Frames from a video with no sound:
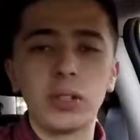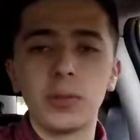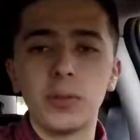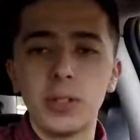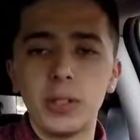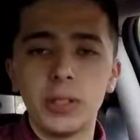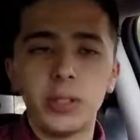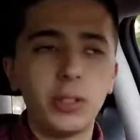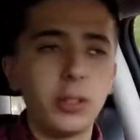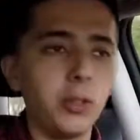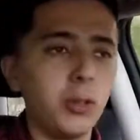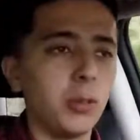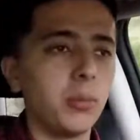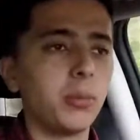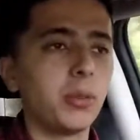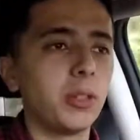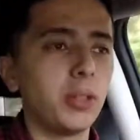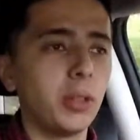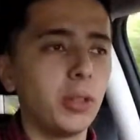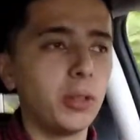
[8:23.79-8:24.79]
much of its
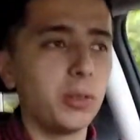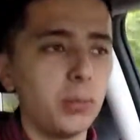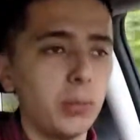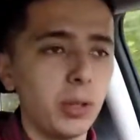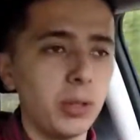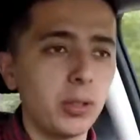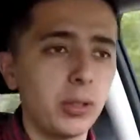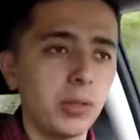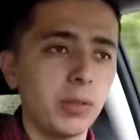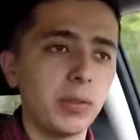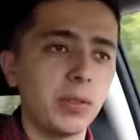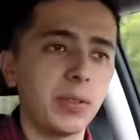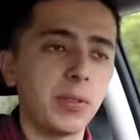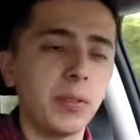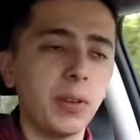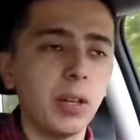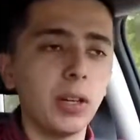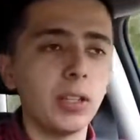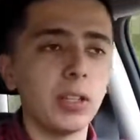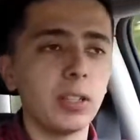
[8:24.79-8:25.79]
humor or much
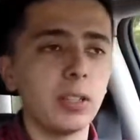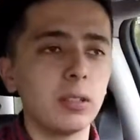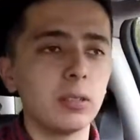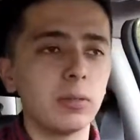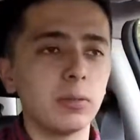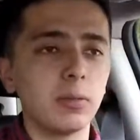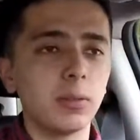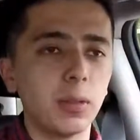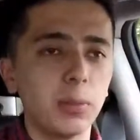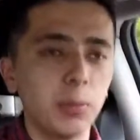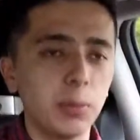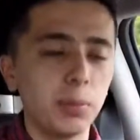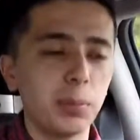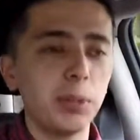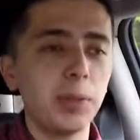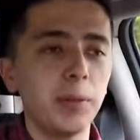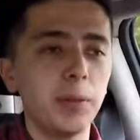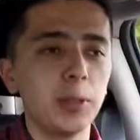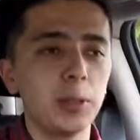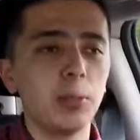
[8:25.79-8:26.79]
of its fun
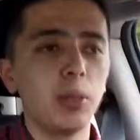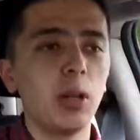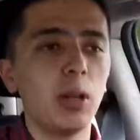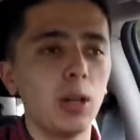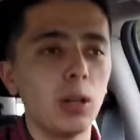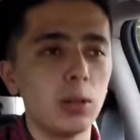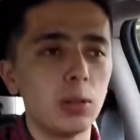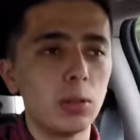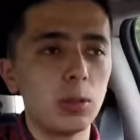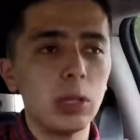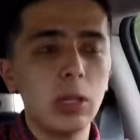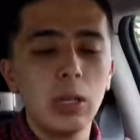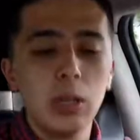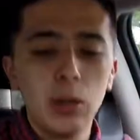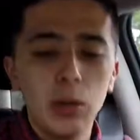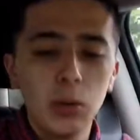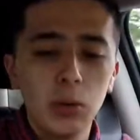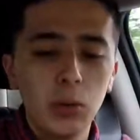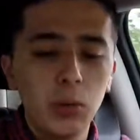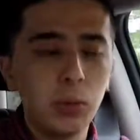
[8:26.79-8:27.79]
from the previous
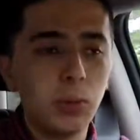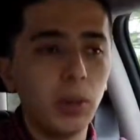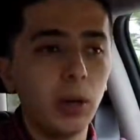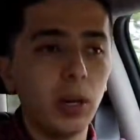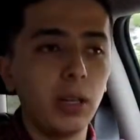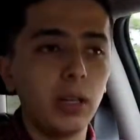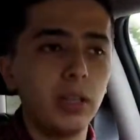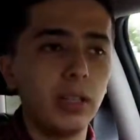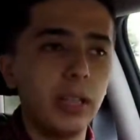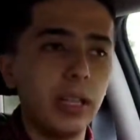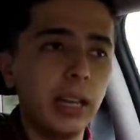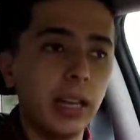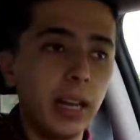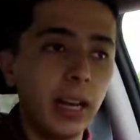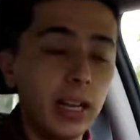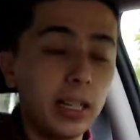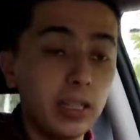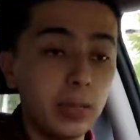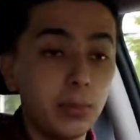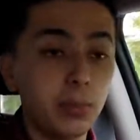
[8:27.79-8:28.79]
models, but
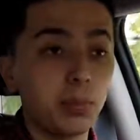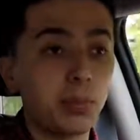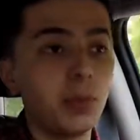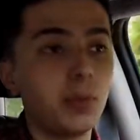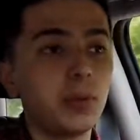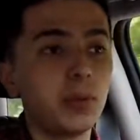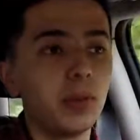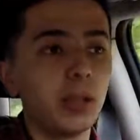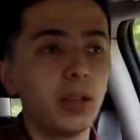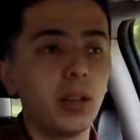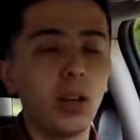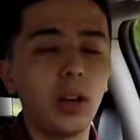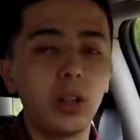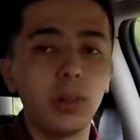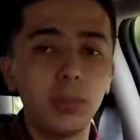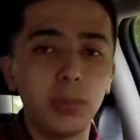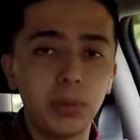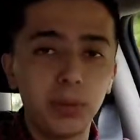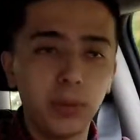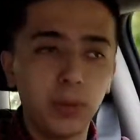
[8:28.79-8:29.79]
it has improved
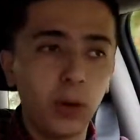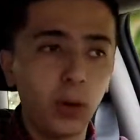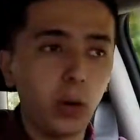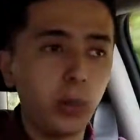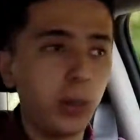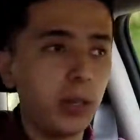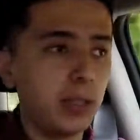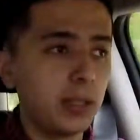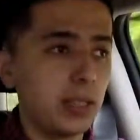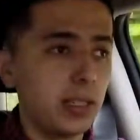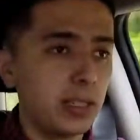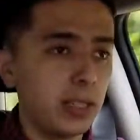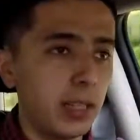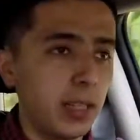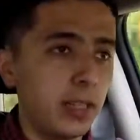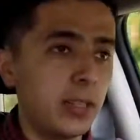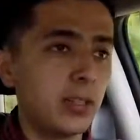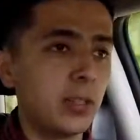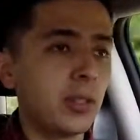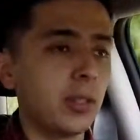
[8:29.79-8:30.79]
a lot in
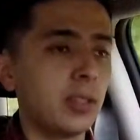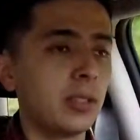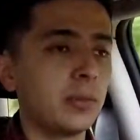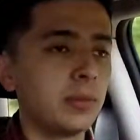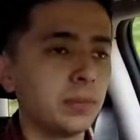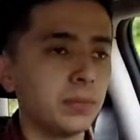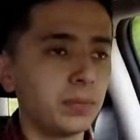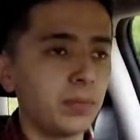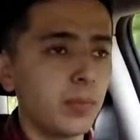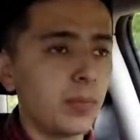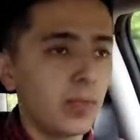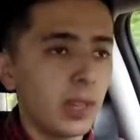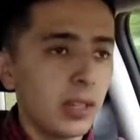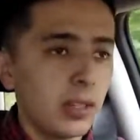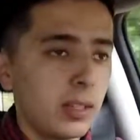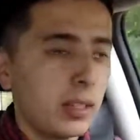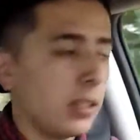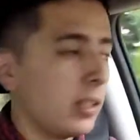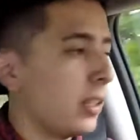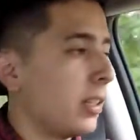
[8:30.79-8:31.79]
performance. Its engine,
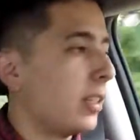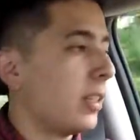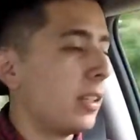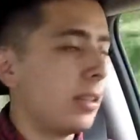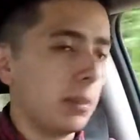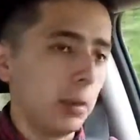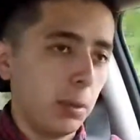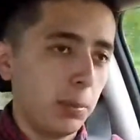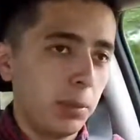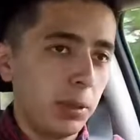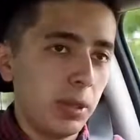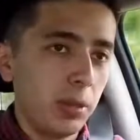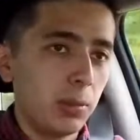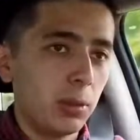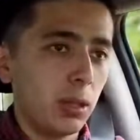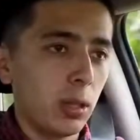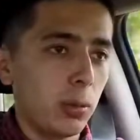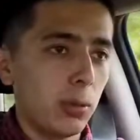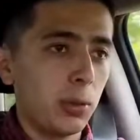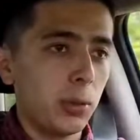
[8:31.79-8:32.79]
a
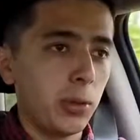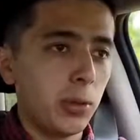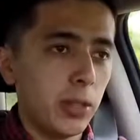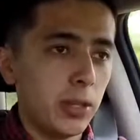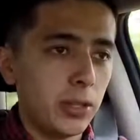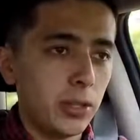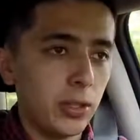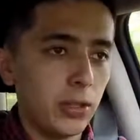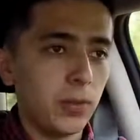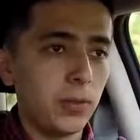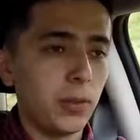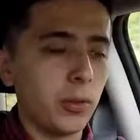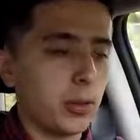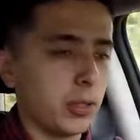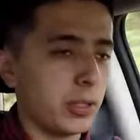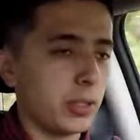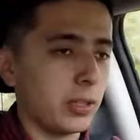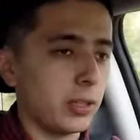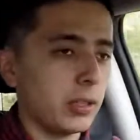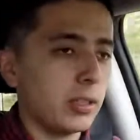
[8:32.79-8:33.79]
BMW engine,
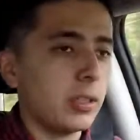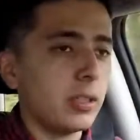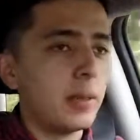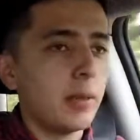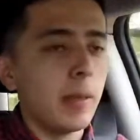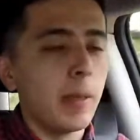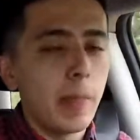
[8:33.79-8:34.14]
of course.